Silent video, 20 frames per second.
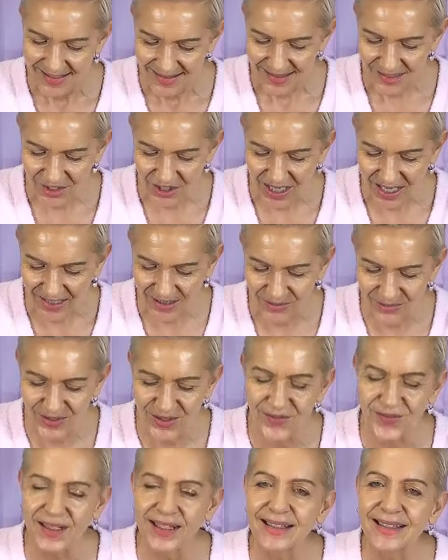The
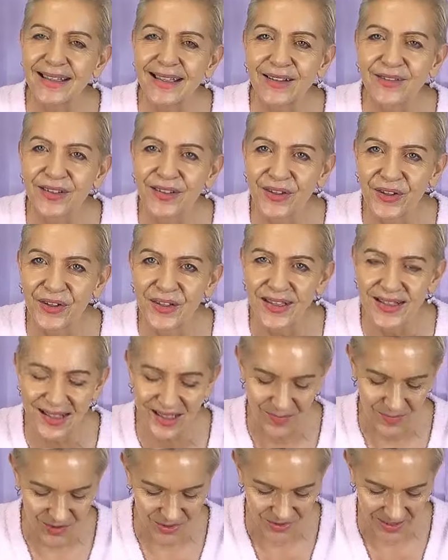channels for clear and honest
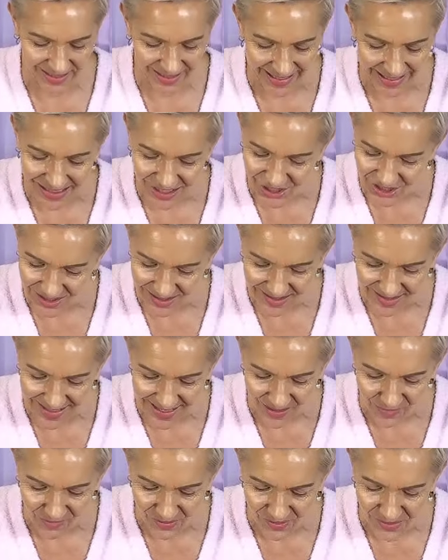communication are
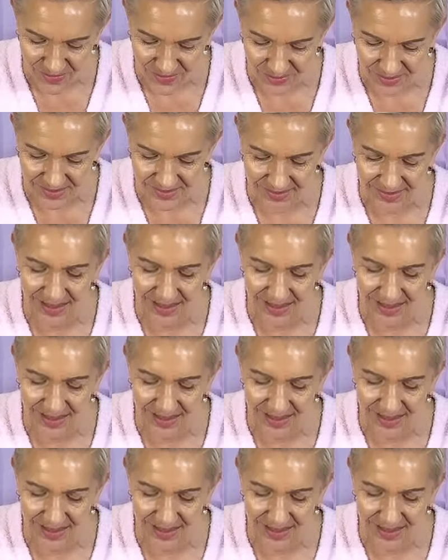now open.